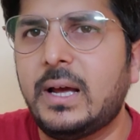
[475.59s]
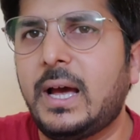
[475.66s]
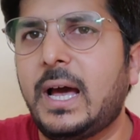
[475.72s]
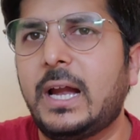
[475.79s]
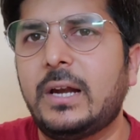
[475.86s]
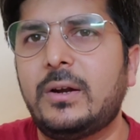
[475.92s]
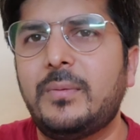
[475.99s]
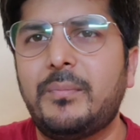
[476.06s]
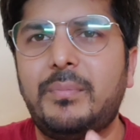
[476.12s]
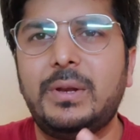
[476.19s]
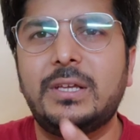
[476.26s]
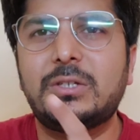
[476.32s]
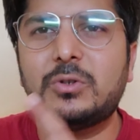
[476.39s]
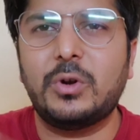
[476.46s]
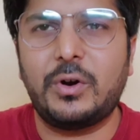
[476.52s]
And
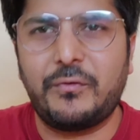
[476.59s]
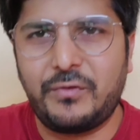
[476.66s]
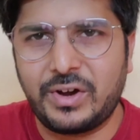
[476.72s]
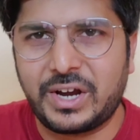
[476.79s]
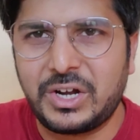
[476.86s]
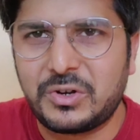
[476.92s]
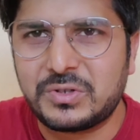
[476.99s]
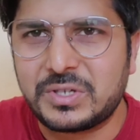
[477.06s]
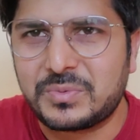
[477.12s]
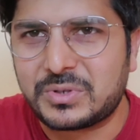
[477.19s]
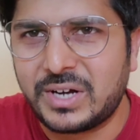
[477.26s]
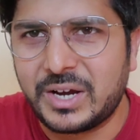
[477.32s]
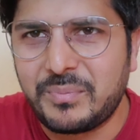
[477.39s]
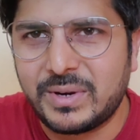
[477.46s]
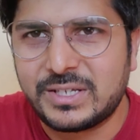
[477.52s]
please do not forget to
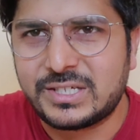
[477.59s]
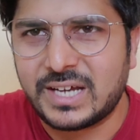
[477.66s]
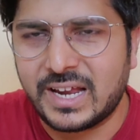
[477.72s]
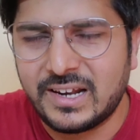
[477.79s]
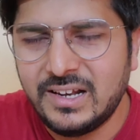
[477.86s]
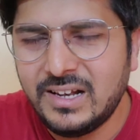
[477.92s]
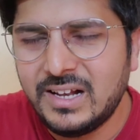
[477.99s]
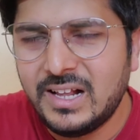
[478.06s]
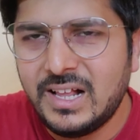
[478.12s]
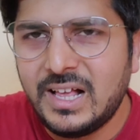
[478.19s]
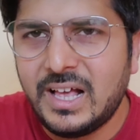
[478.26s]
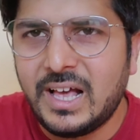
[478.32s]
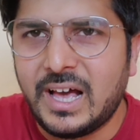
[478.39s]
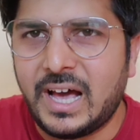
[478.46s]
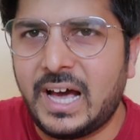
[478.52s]
subscribe my channel
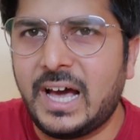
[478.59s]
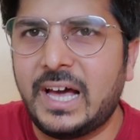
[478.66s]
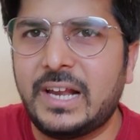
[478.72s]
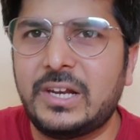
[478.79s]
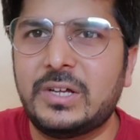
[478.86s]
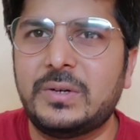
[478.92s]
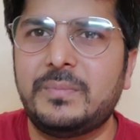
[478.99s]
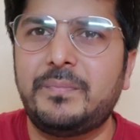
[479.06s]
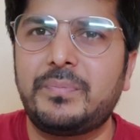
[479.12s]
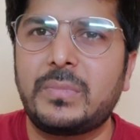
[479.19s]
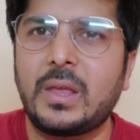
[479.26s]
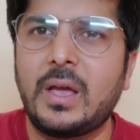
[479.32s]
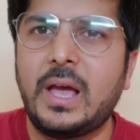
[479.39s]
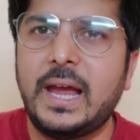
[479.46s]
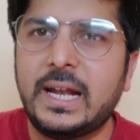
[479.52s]
and
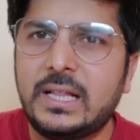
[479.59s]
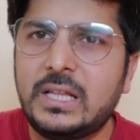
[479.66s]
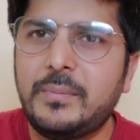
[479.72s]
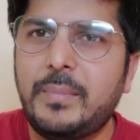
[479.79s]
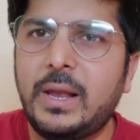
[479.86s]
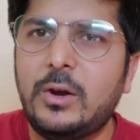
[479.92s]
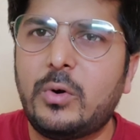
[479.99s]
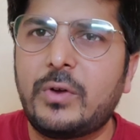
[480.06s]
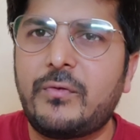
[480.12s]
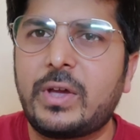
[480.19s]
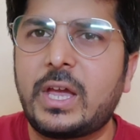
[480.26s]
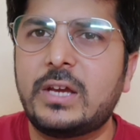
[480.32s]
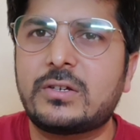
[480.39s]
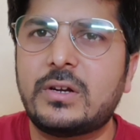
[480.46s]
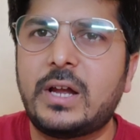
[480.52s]
hit the bell
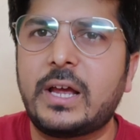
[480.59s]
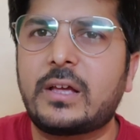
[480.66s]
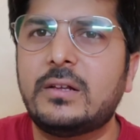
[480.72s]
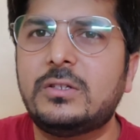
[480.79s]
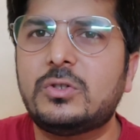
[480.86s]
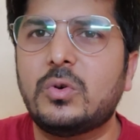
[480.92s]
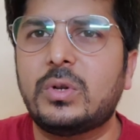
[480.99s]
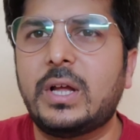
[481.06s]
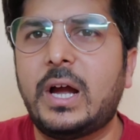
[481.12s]
notification icon so